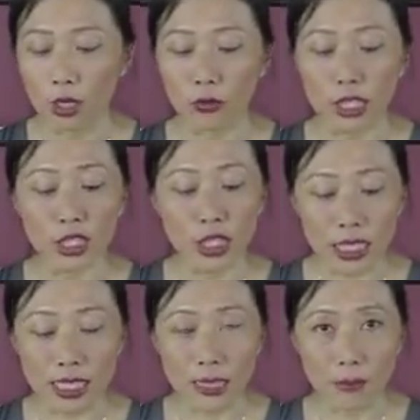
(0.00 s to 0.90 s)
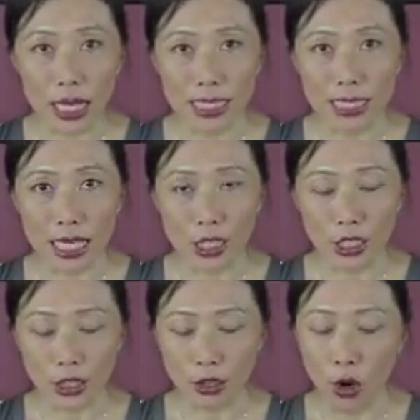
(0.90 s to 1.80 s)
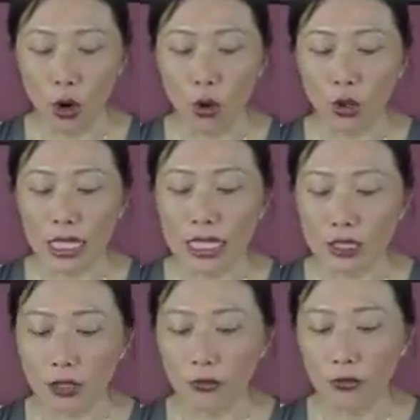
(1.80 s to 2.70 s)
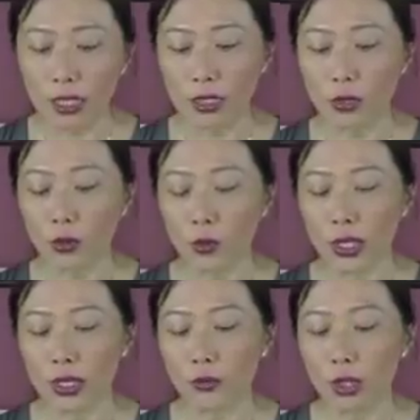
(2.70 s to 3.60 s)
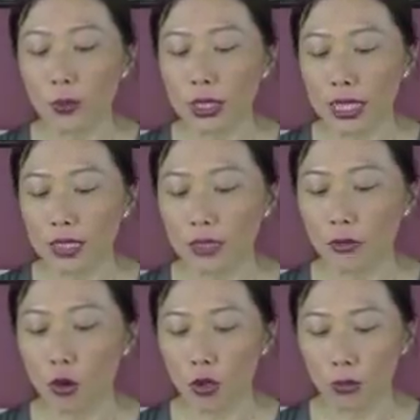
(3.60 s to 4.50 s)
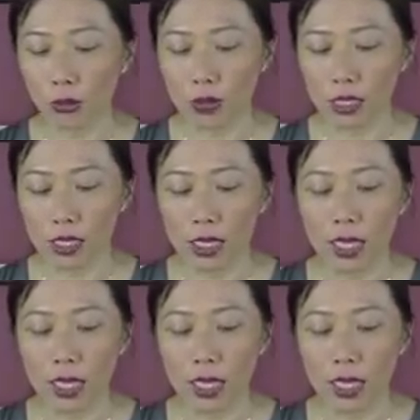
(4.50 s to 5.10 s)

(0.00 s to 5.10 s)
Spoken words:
reject implantation, or interfere with reproductive hormones